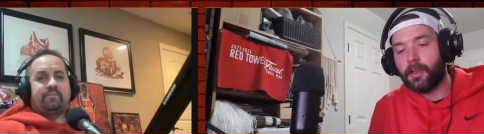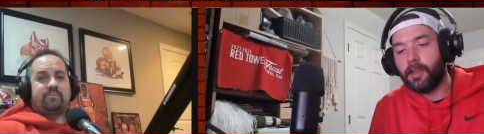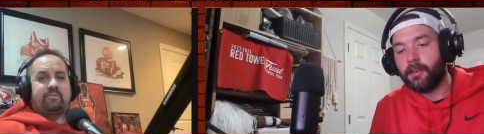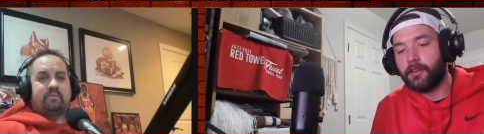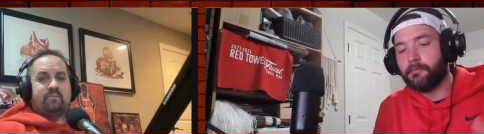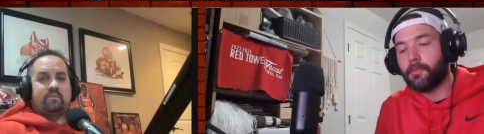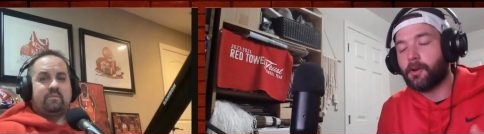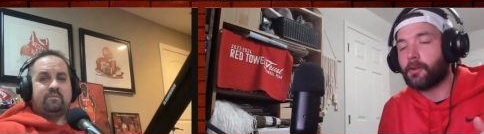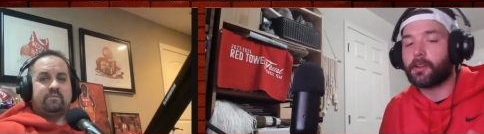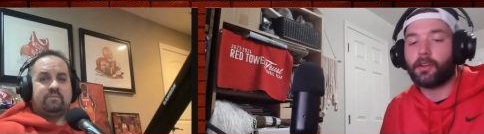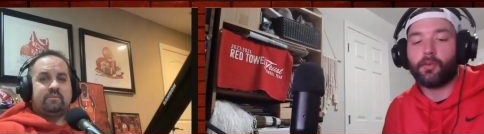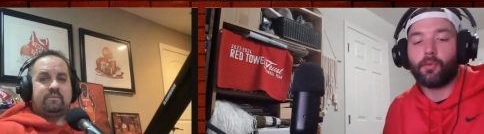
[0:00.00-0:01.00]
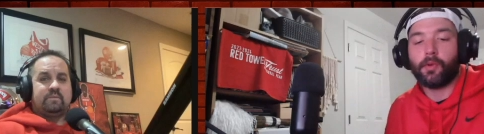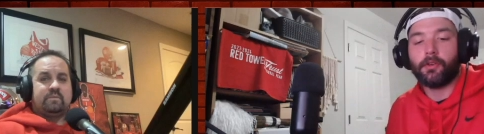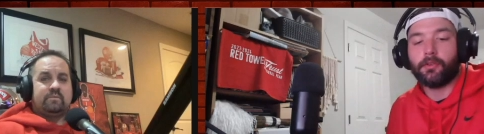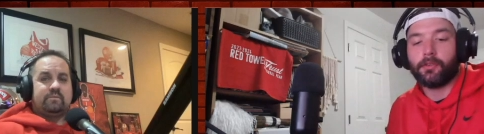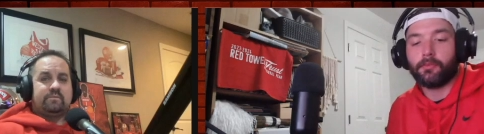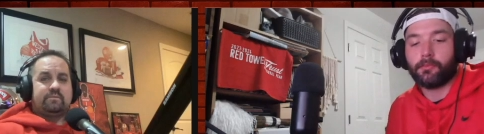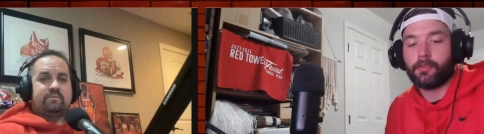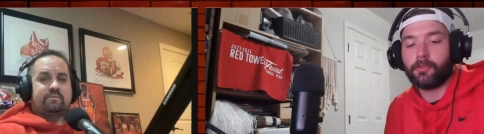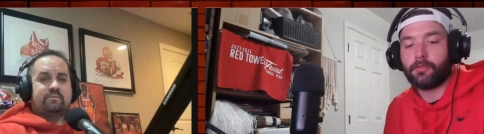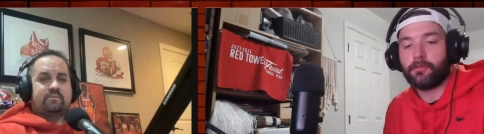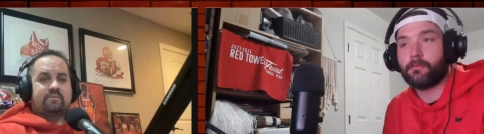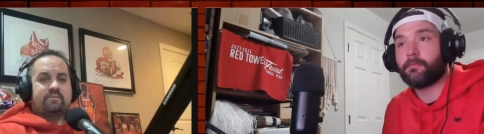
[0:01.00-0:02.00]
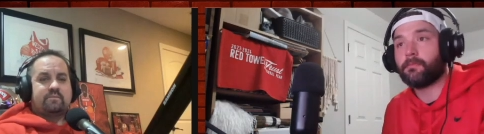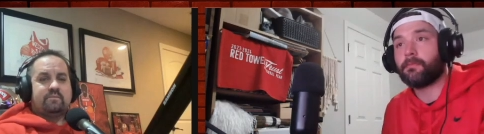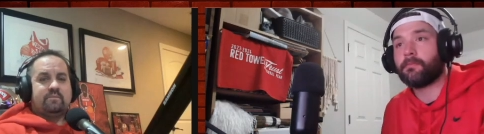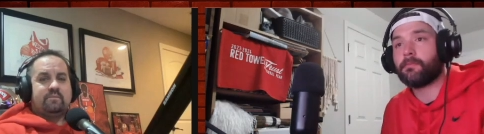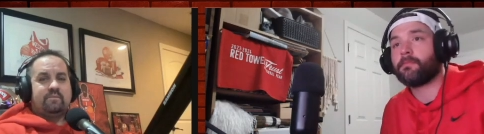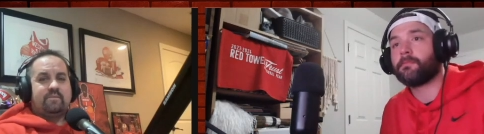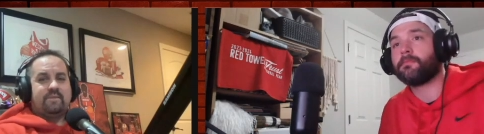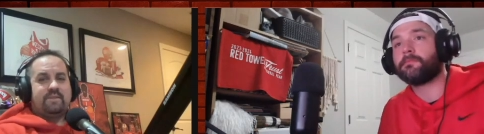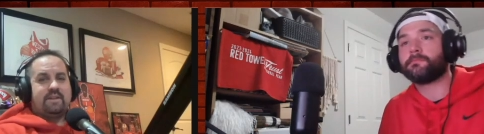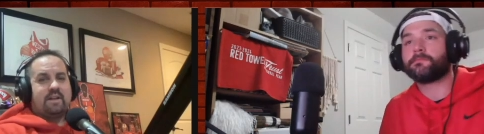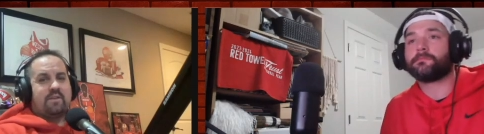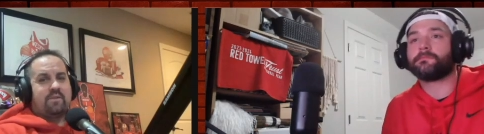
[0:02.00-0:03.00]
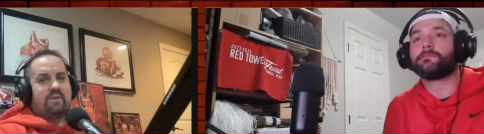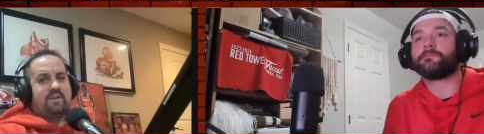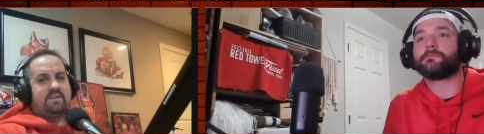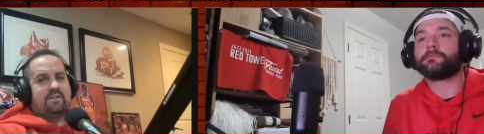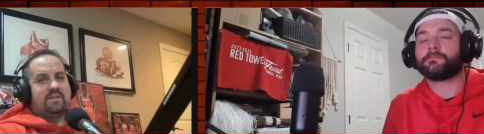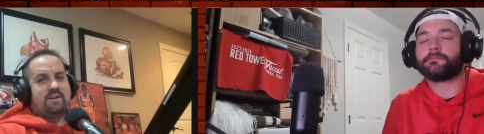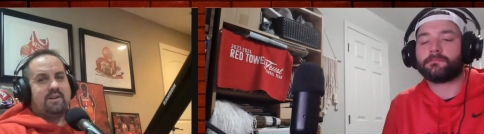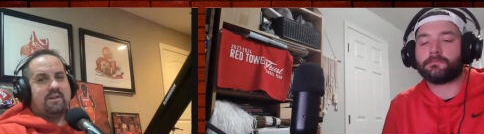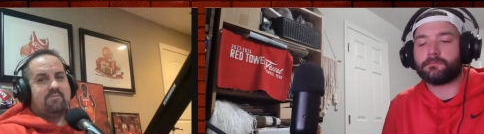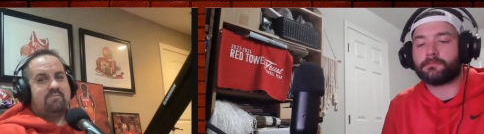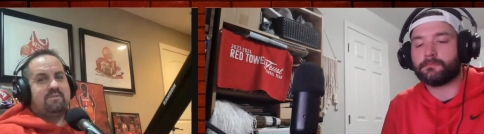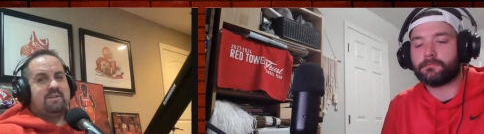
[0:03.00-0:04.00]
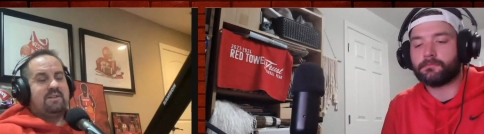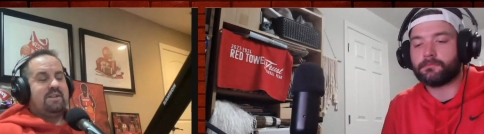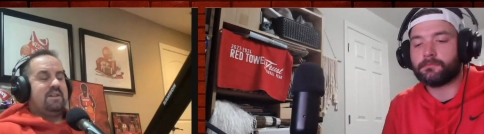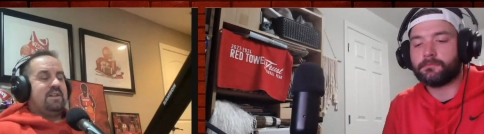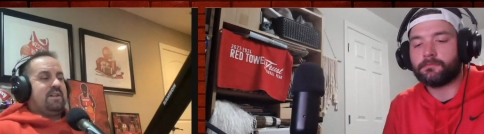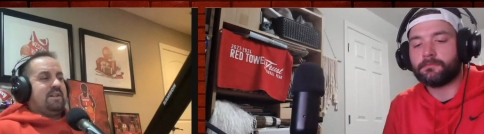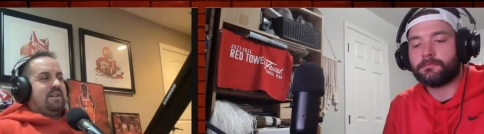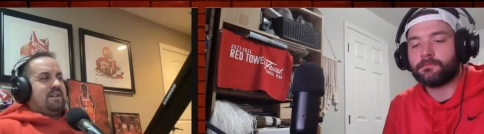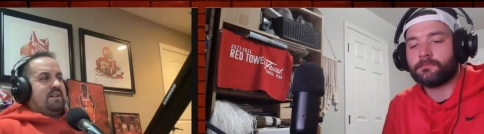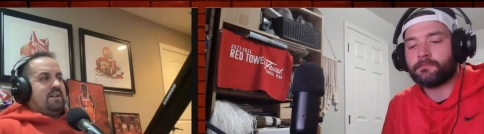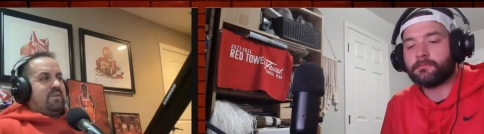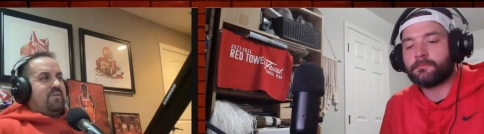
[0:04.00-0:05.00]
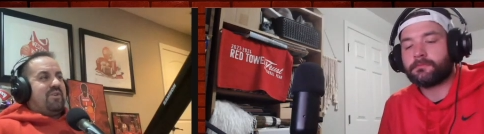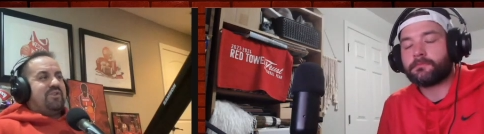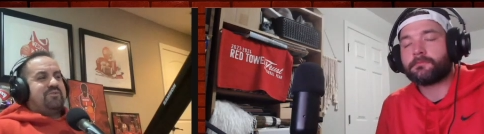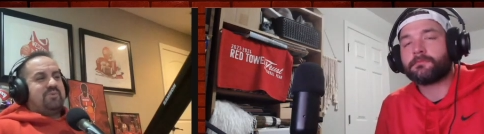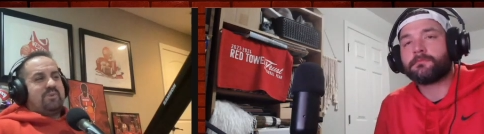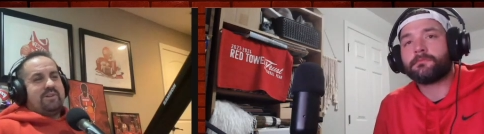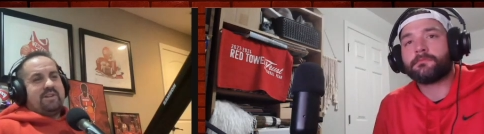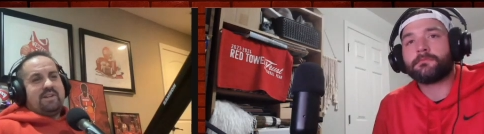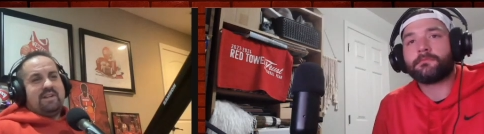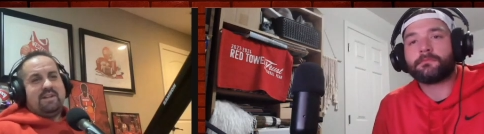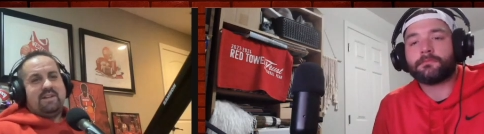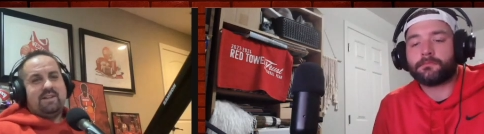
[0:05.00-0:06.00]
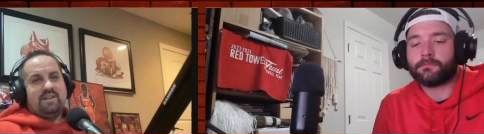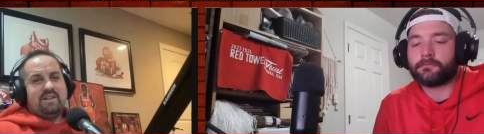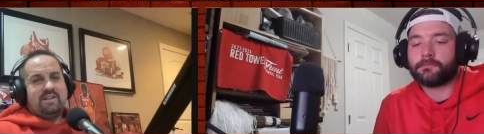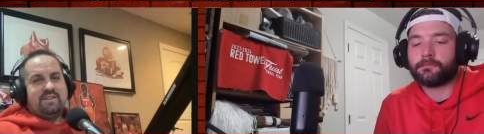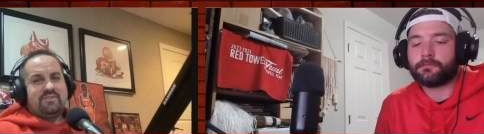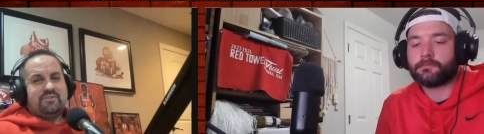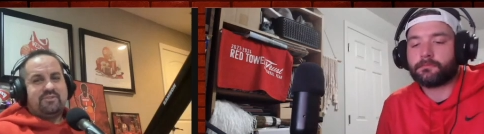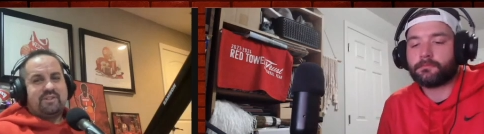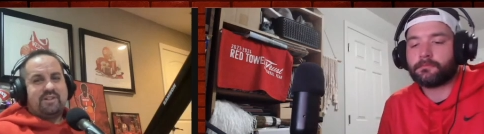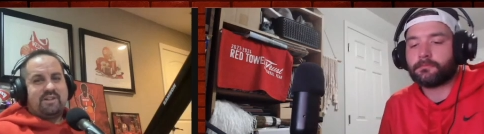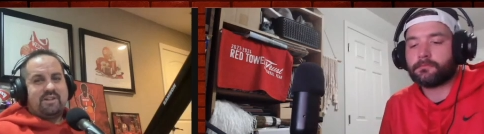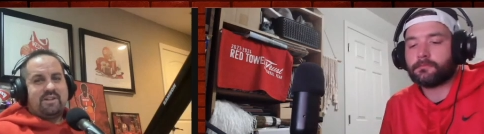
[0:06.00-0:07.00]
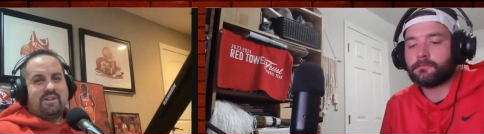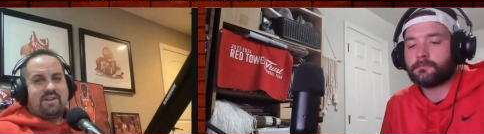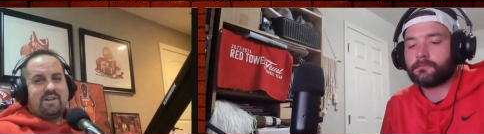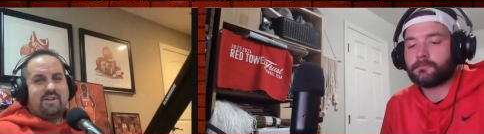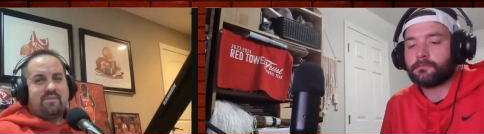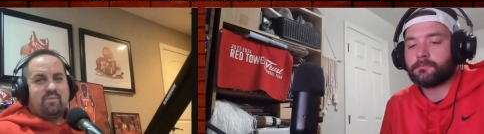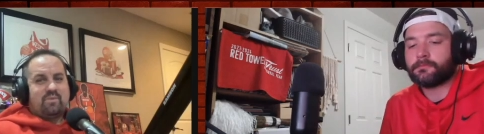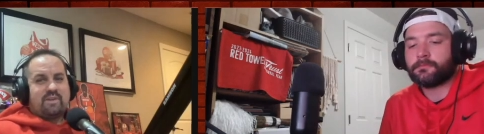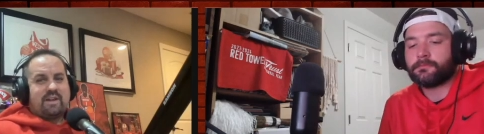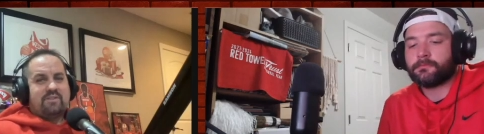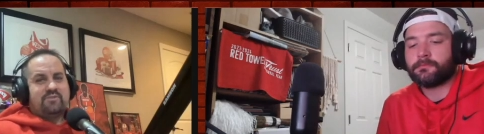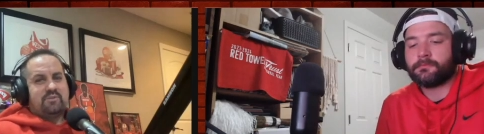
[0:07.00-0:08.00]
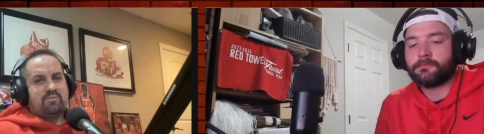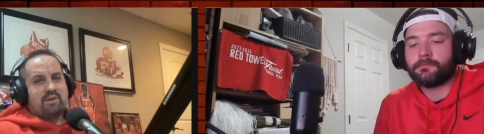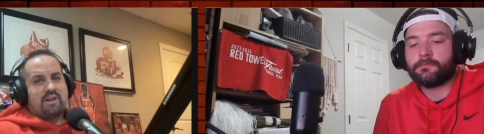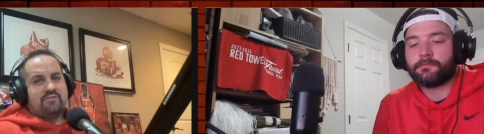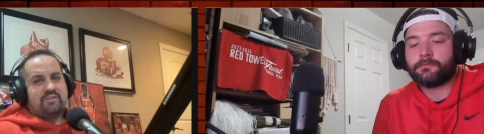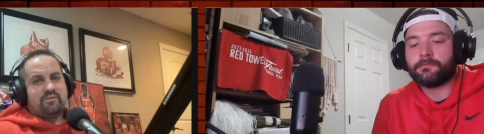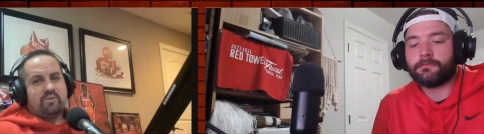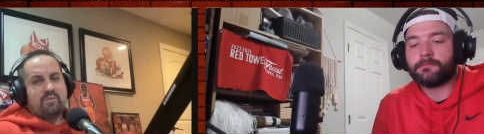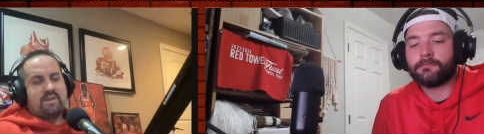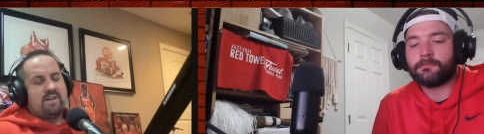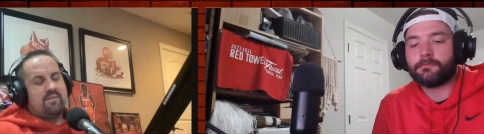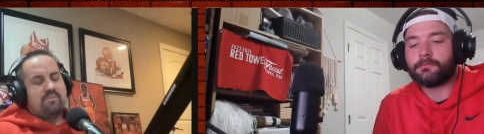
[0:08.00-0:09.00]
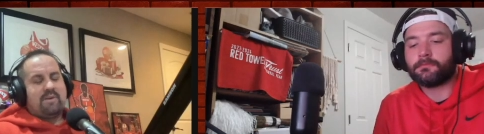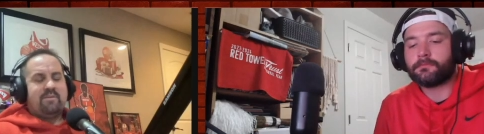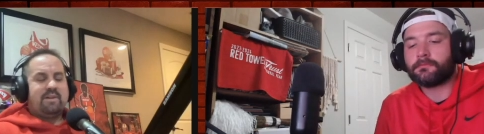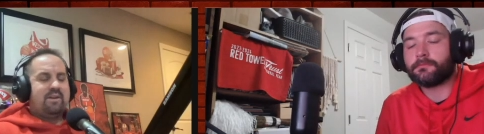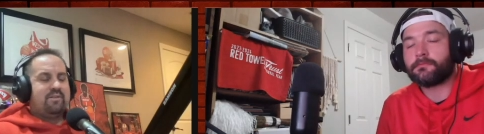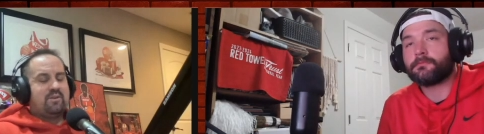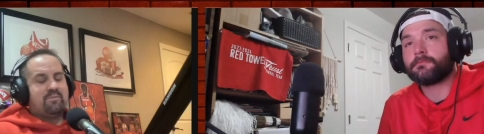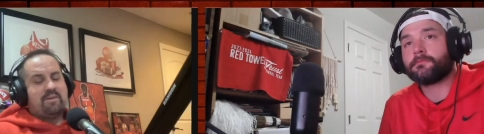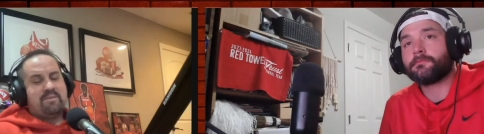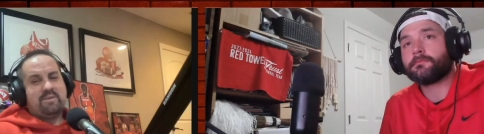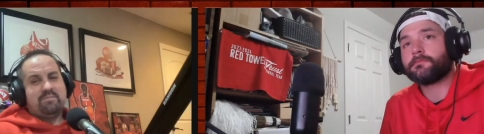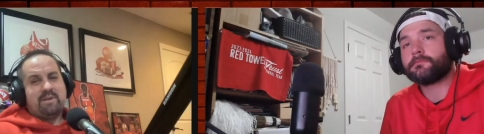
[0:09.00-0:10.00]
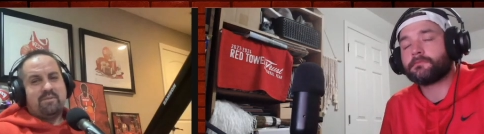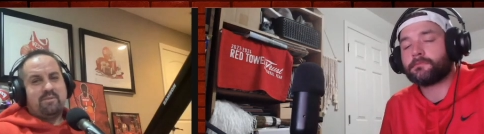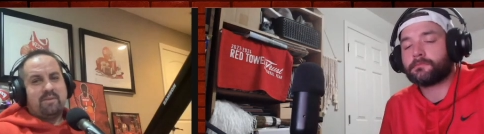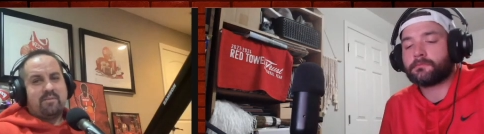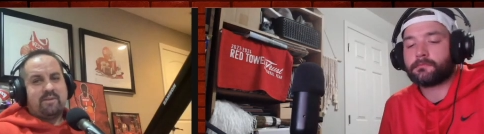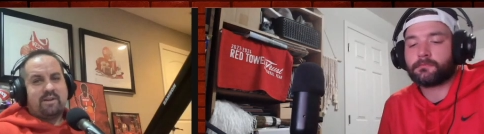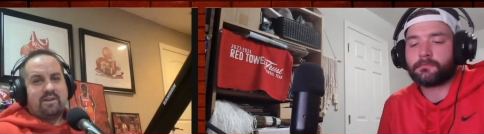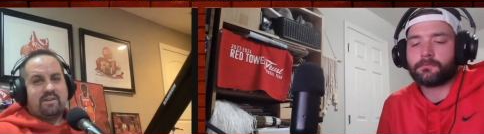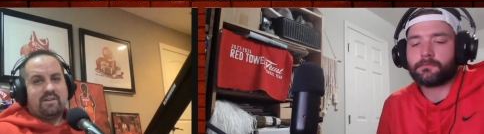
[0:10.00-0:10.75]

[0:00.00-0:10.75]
Speaker 1: and Demarco Williams. Yeah, I think um, this one is uh, kind of surprising for me. Maybe I don't know. Maybe maybe maybe not.